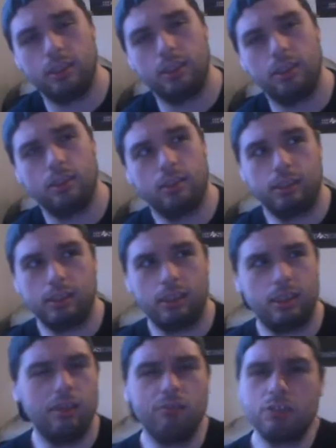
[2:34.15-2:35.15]
Like
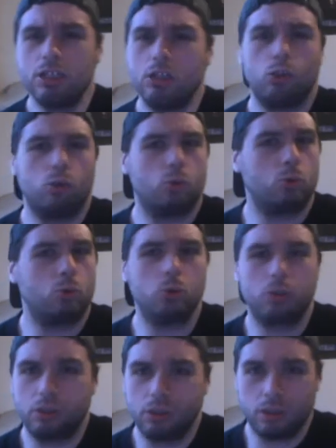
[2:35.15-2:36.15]
even
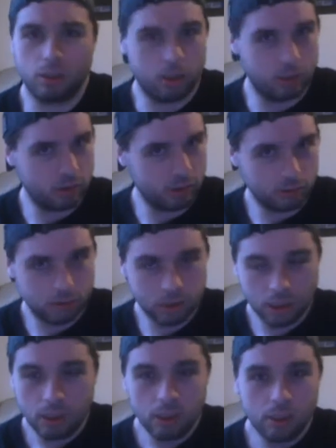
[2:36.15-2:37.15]
older consoles
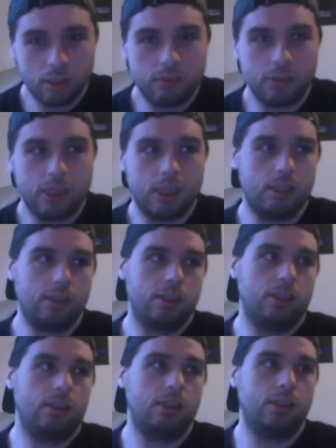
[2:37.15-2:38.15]
that
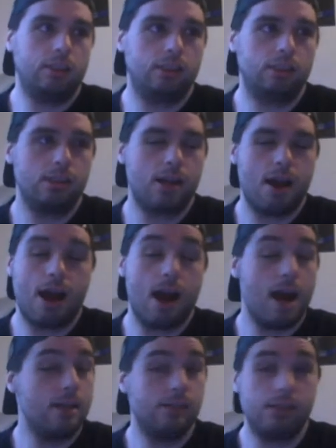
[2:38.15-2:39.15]

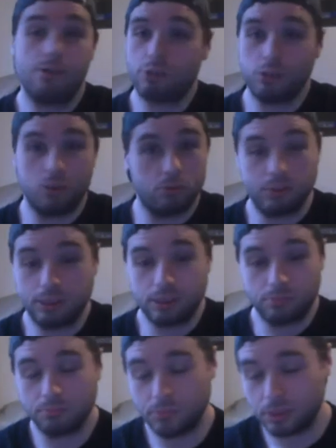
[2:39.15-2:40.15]
I never owned.
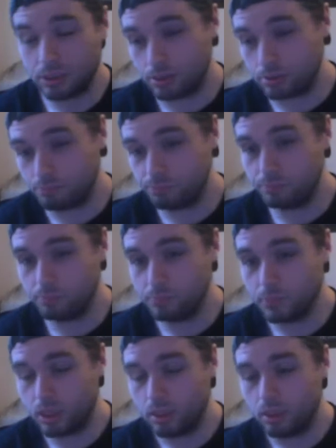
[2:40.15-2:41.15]
So
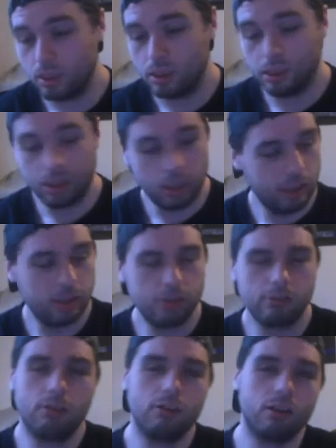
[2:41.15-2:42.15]
here
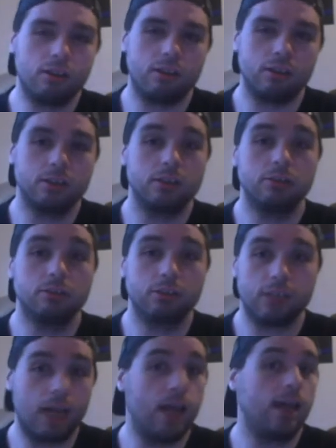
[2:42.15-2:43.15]
are the consoles
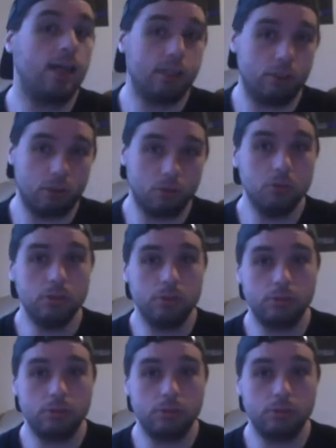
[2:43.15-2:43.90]
that I own.